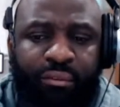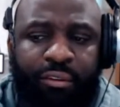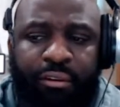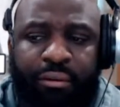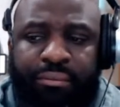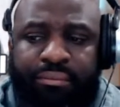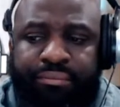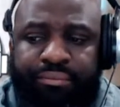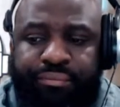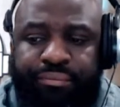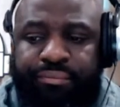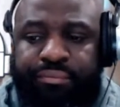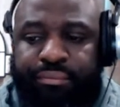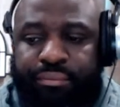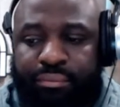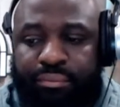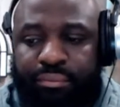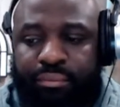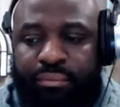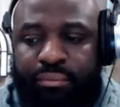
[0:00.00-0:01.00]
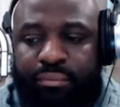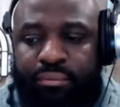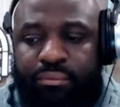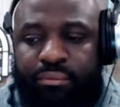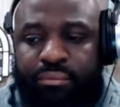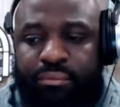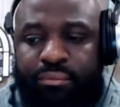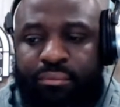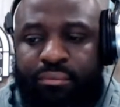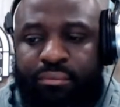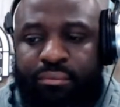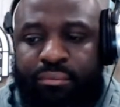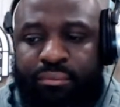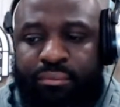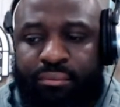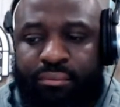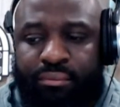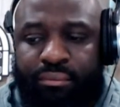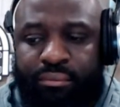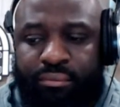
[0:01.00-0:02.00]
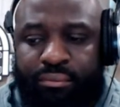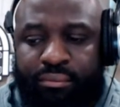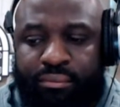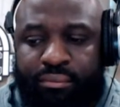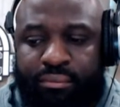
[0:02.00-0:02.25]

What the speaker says: Nobody speaks.